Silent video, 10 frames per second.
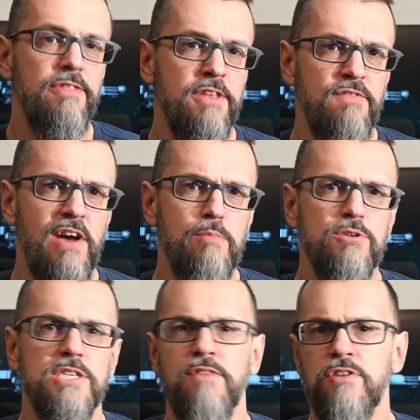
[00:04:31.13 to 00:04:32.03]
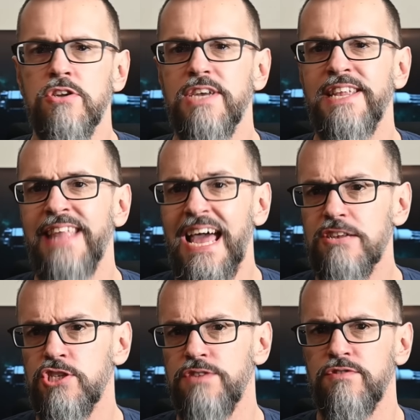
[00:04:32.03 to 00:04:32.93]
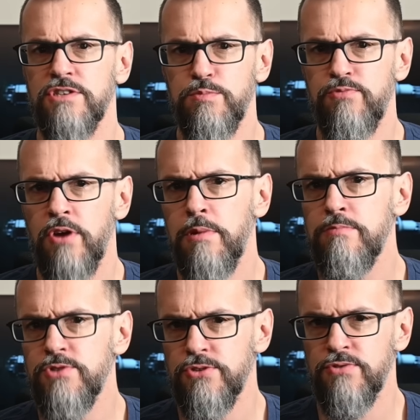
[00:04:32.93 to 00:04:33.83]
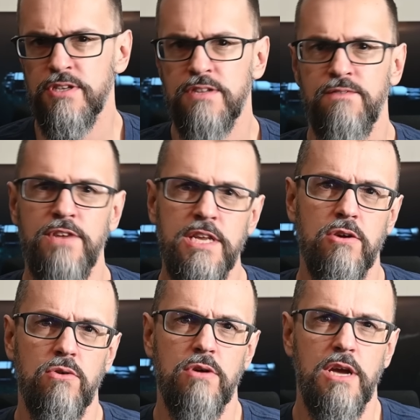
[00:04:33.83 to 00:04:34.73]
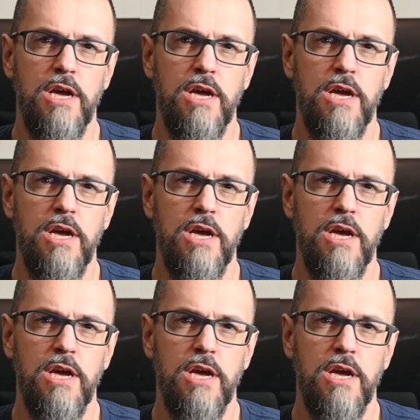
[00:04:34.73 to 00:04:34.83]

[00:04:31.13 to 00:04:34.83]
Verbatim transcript: The developers have a good analogy for this problem during the video.